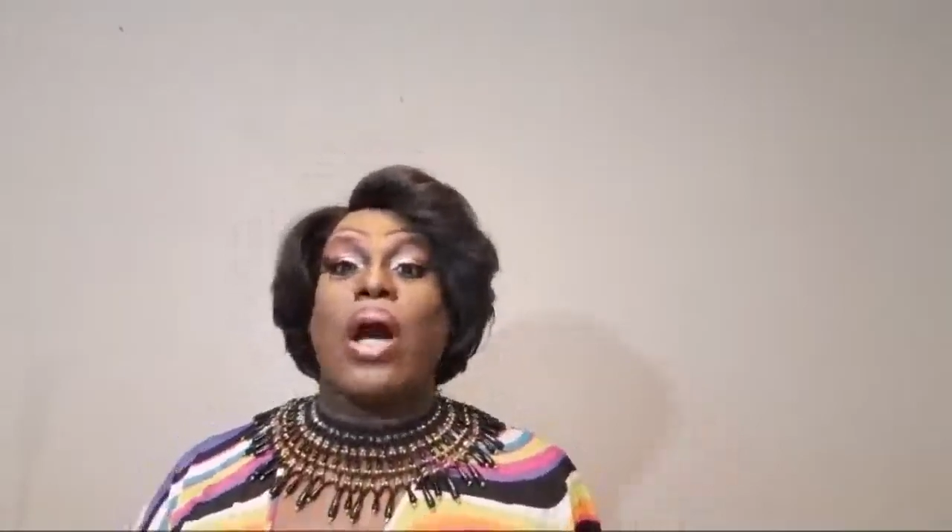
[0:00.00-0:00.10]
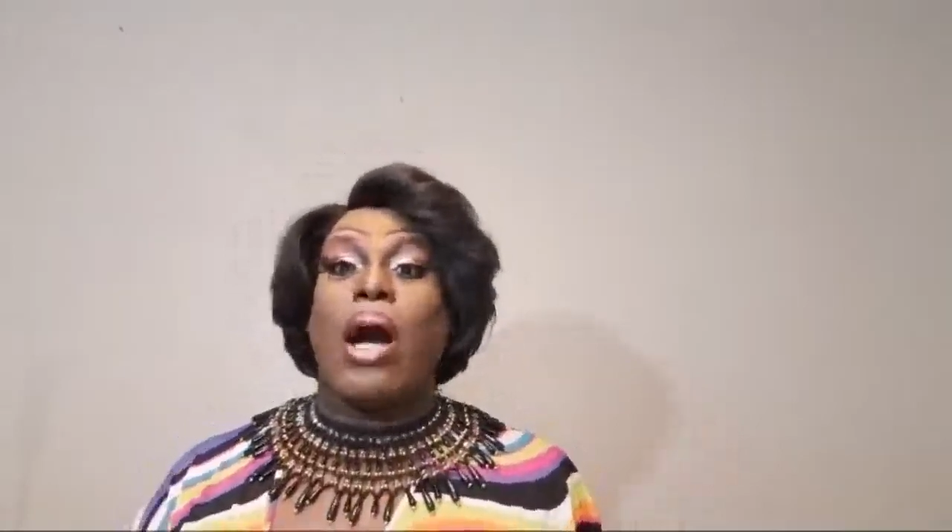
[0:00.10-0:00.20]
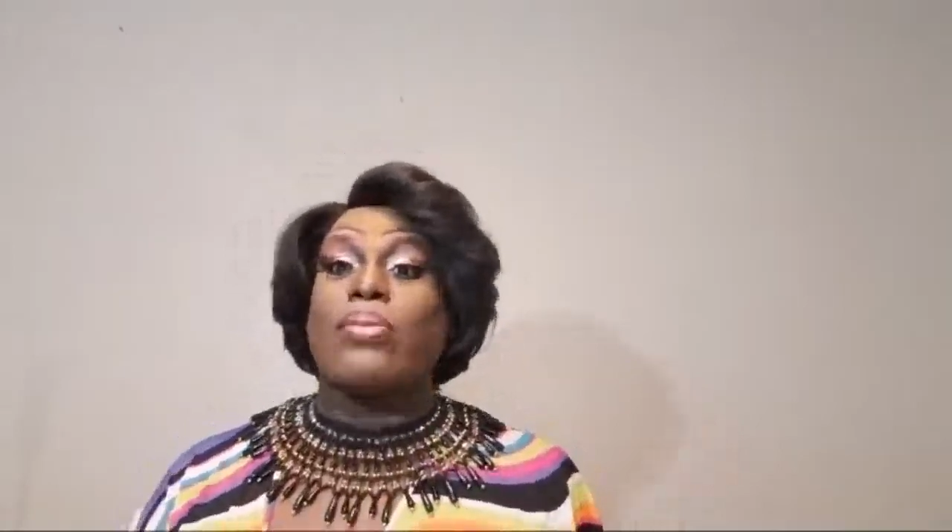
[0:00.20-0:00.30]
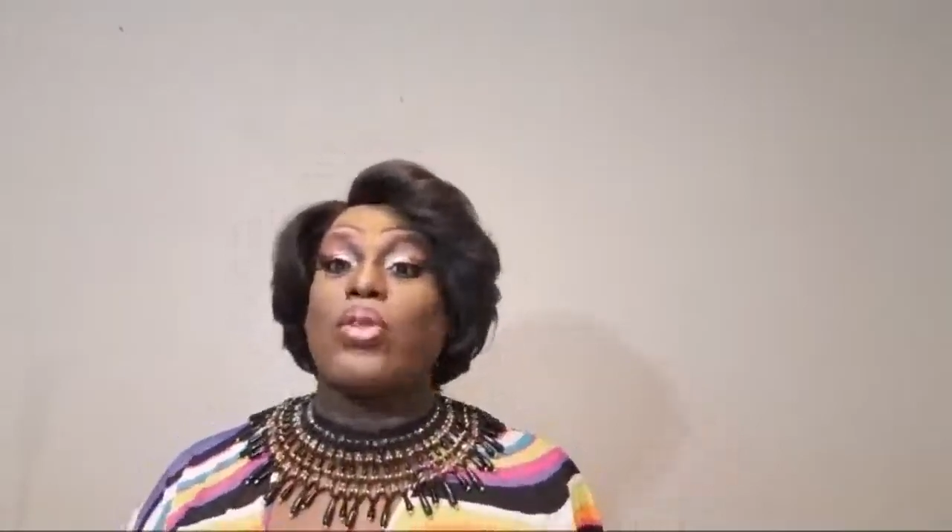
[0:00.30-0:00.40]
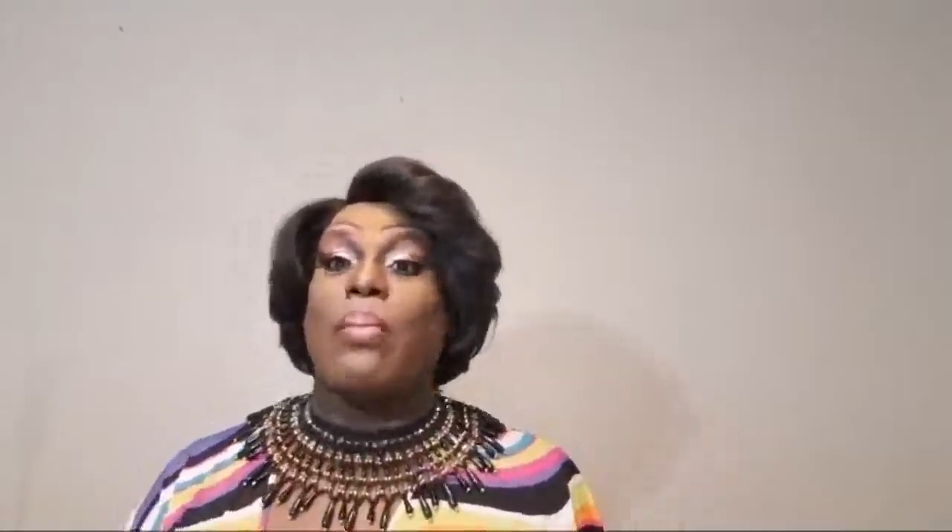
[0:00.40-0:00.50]

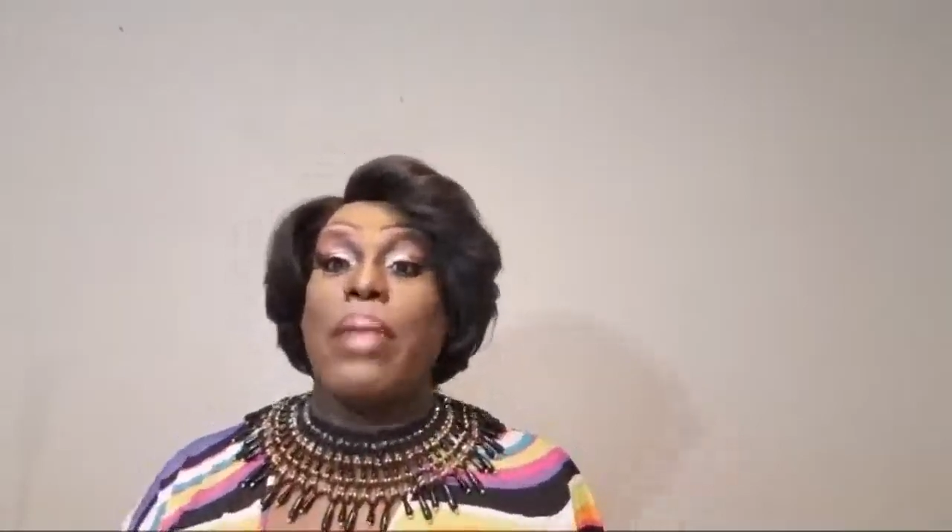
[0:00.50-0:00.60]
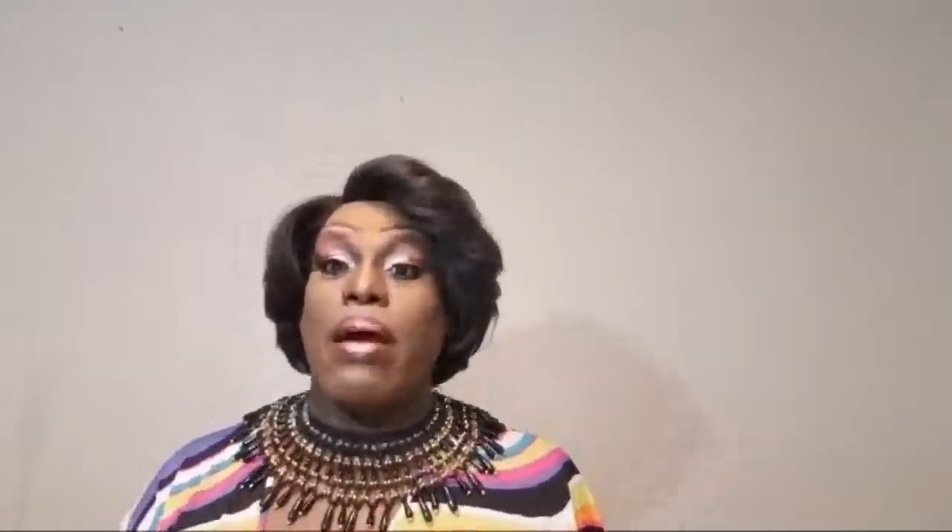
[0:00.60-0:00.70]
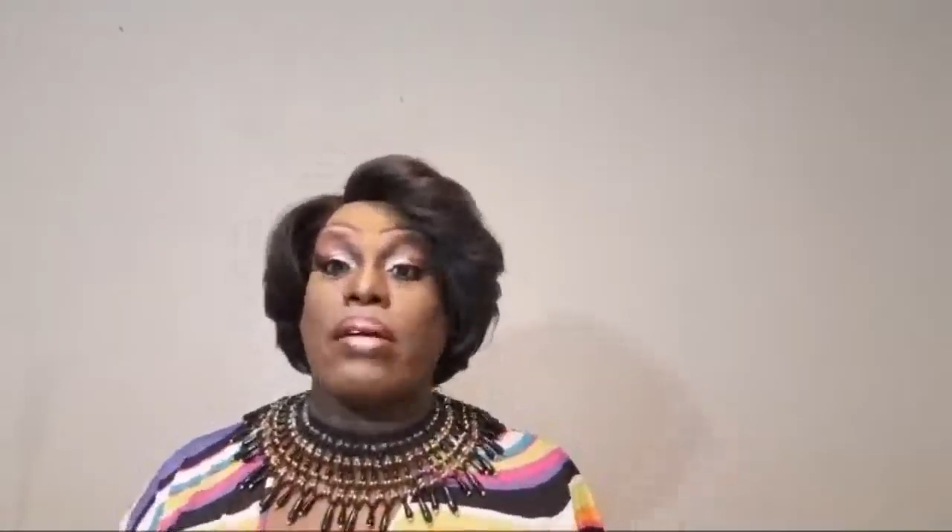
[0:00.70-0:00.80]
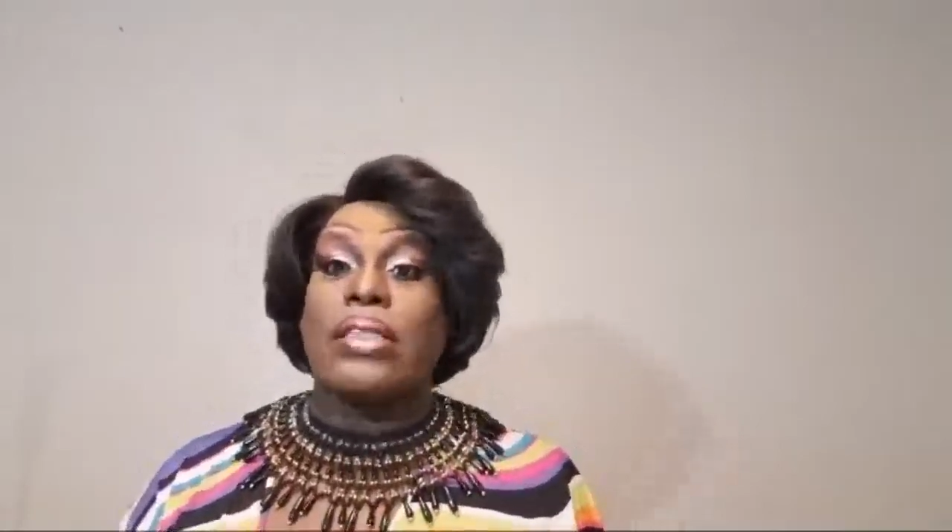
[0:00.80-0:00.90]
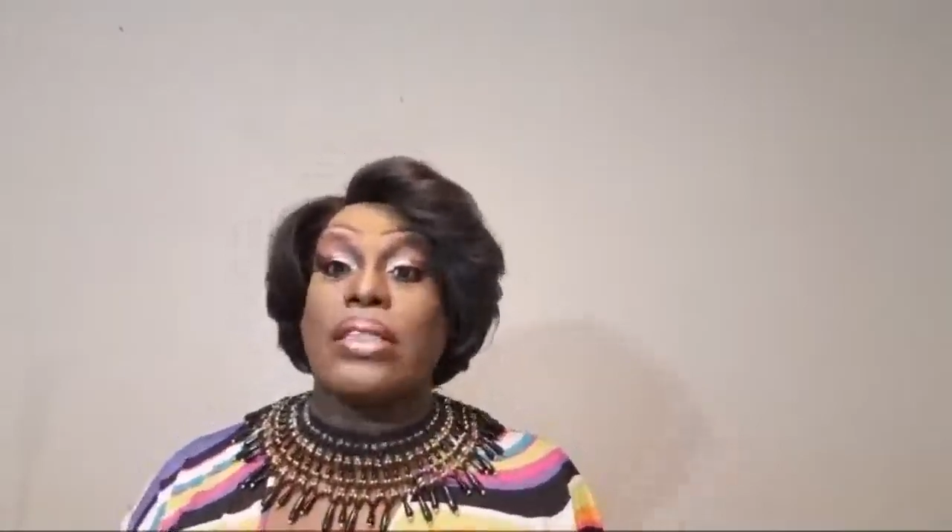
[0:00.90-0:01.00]
harm to
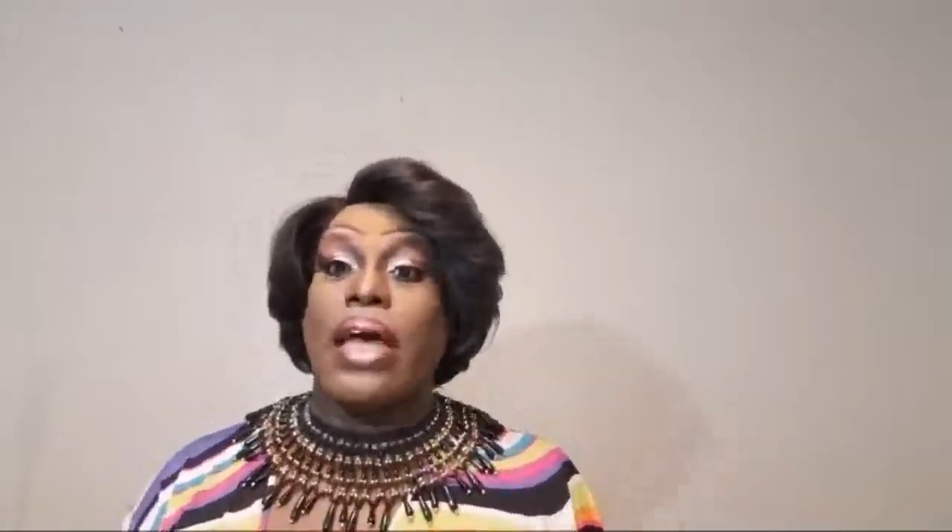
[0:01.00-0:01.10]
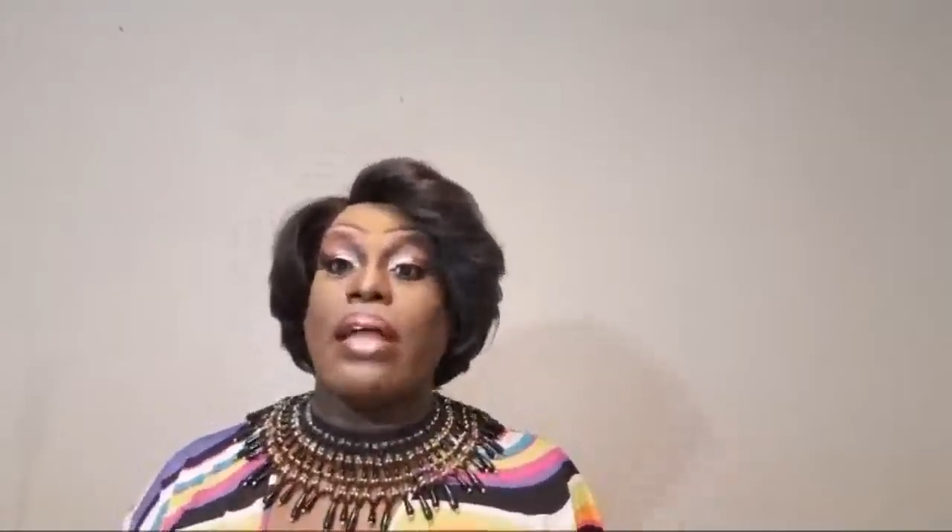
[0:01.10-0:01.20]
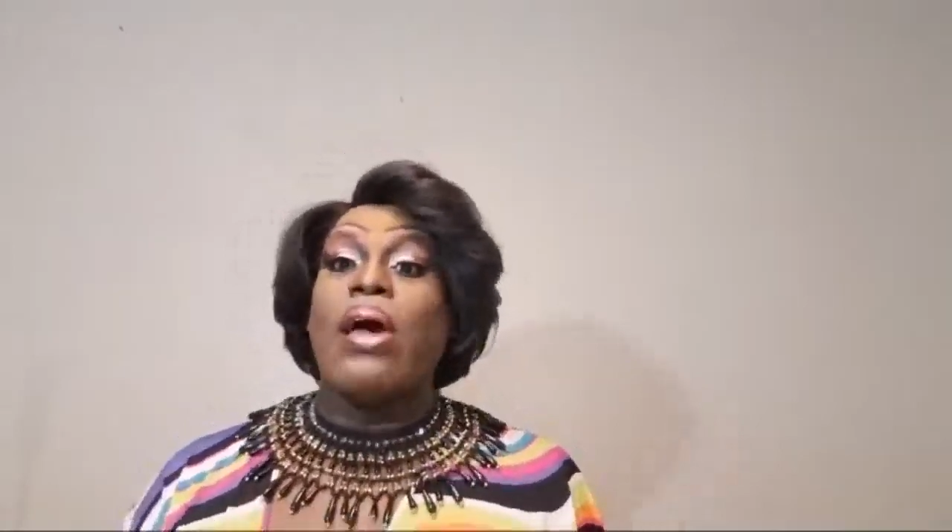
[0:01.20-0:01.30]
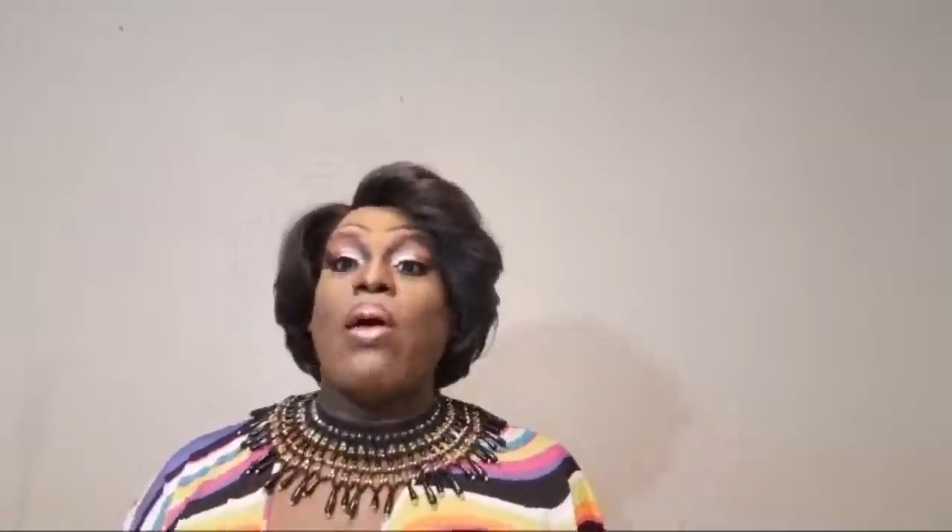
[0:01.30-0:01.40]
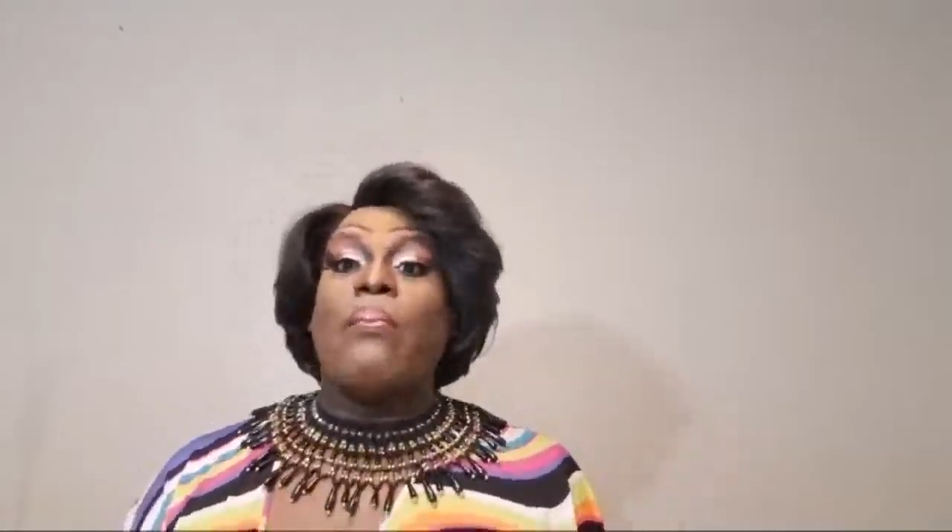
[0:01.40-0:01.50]
Americans than